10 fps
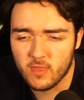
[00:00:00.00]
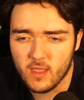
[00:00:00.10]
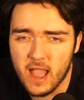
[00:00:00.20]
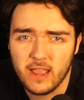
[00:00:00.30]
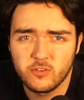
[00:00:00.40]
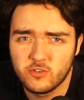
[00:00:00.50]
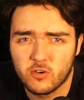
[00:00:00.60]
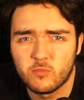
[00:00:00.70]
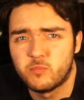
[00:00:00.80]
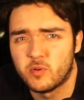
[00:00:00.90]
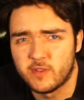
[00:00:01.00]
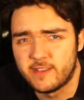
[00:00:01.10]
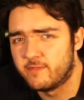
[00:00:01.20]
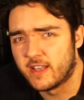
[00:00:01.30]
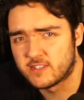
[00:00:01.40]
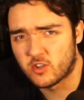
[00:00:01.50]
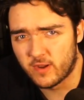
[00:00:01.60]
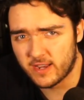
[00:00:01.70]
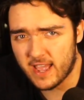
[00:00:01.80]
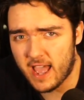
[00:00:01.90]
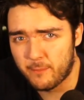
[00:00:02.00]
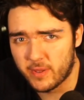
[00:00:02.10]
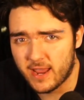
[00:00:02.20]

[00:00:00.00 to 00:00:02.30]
I don't believe that's going to happen.